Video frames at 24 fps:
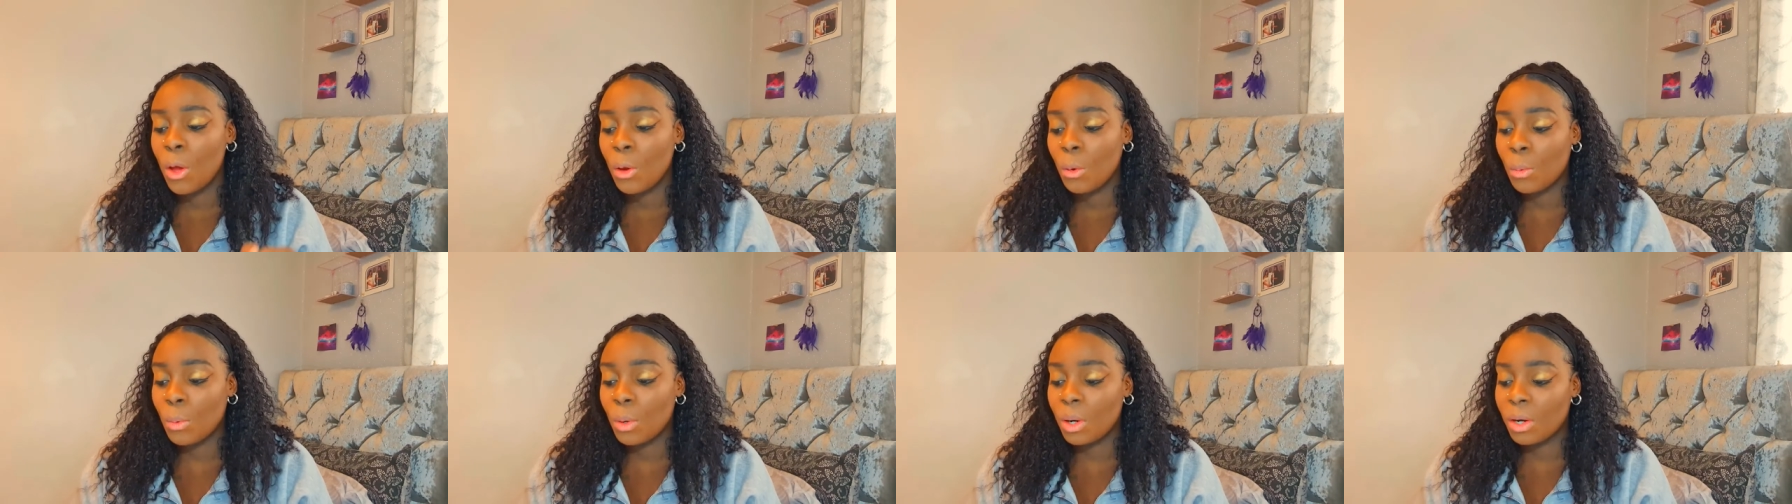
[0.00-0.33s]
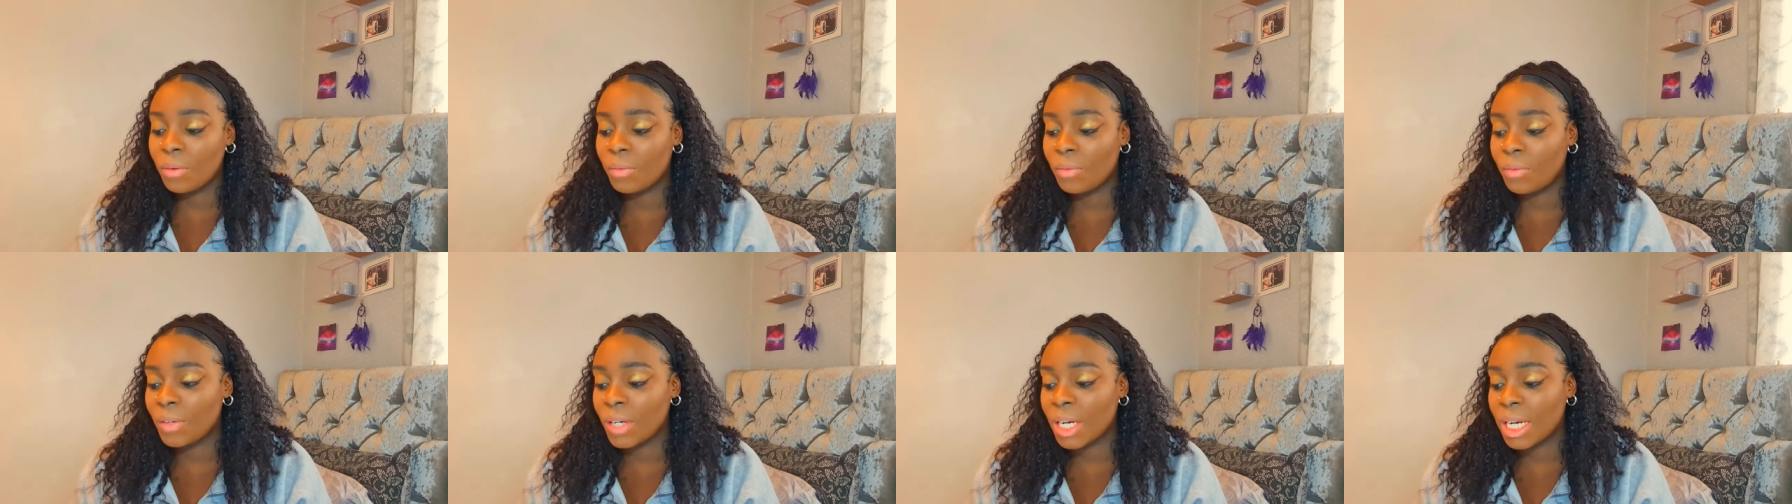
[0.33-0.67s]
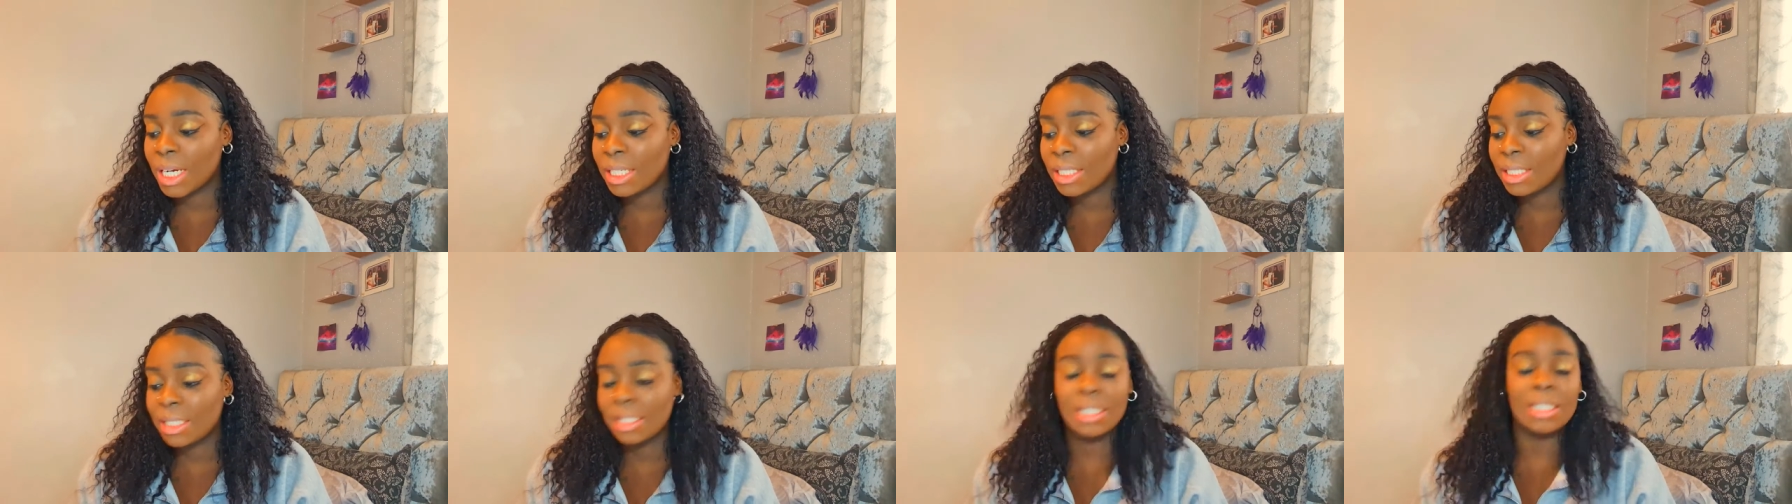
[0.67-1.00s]

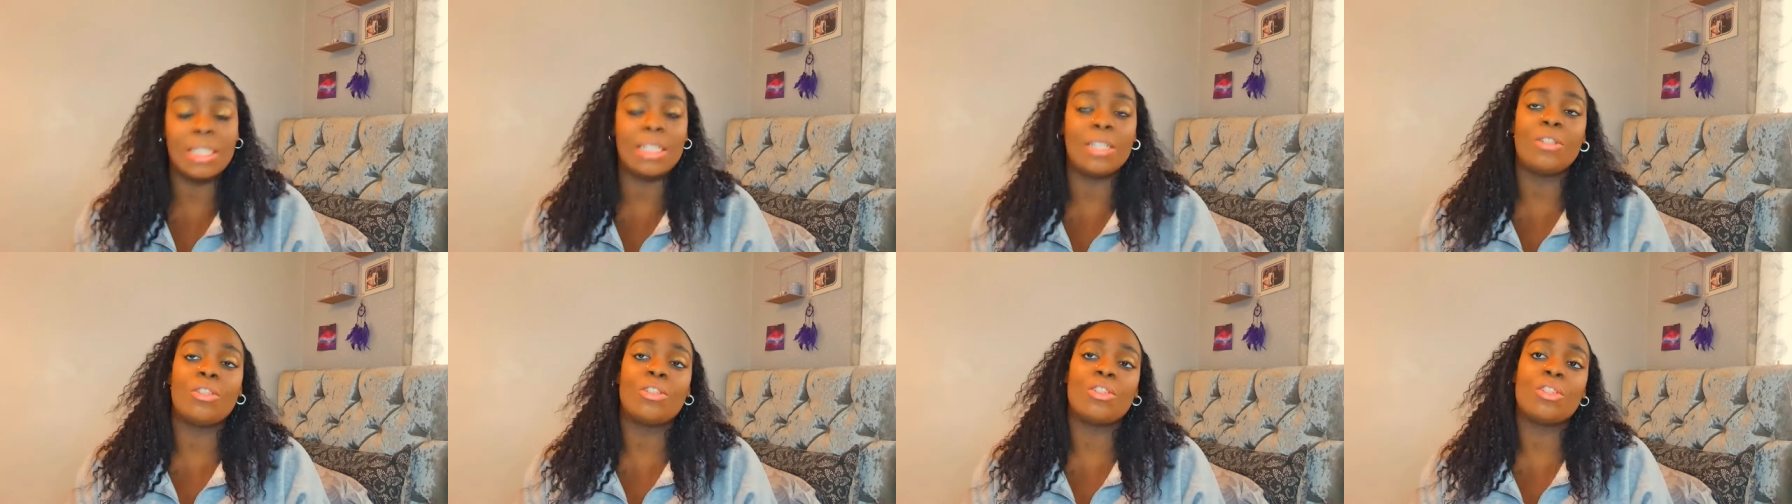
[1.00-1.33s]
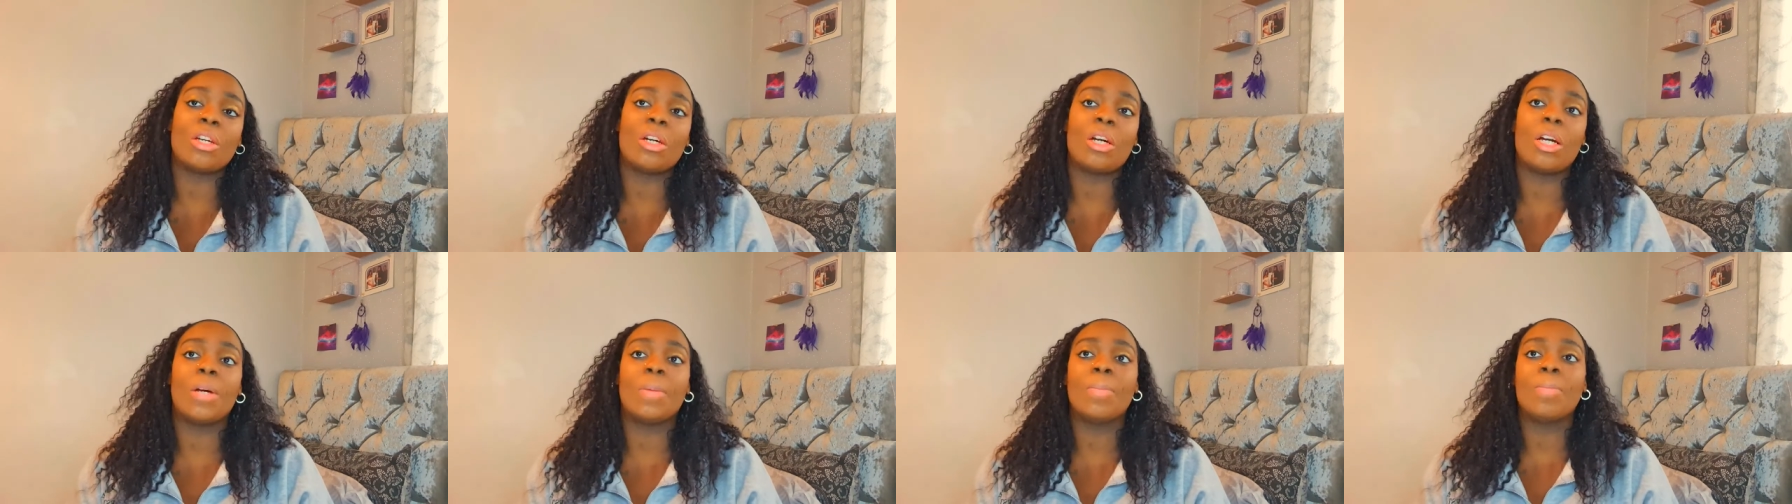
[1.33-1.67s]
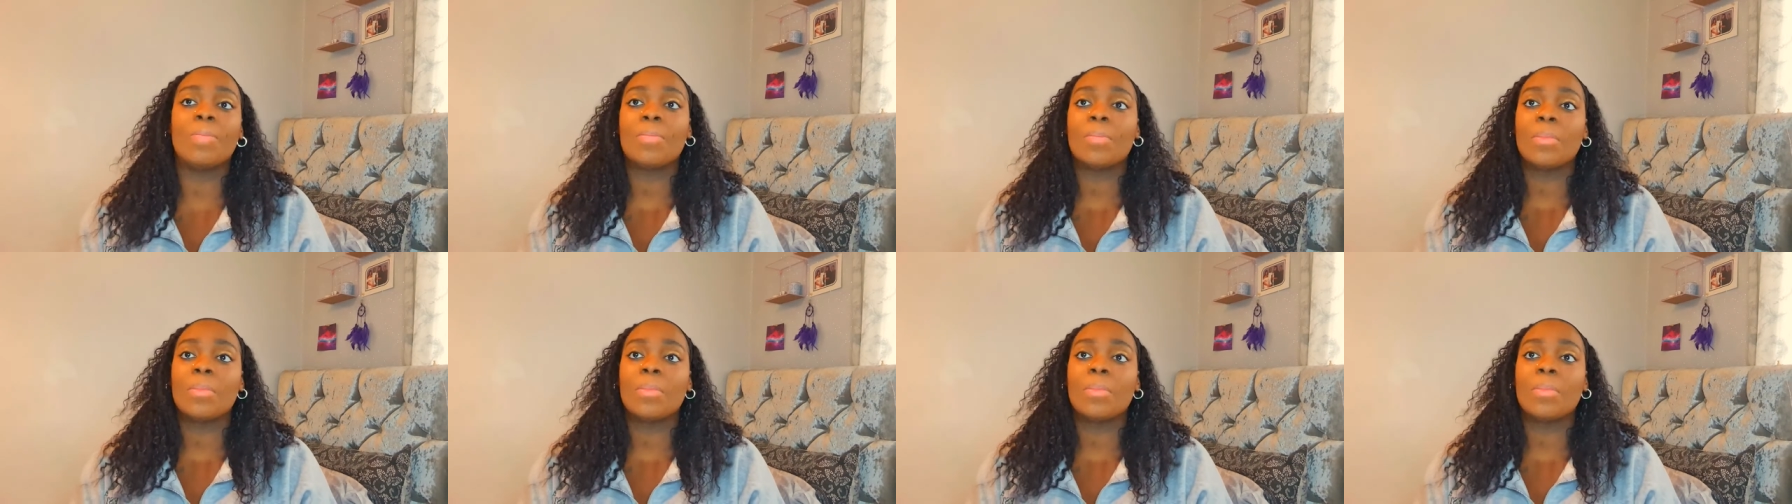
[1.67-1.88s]
qualified teacher.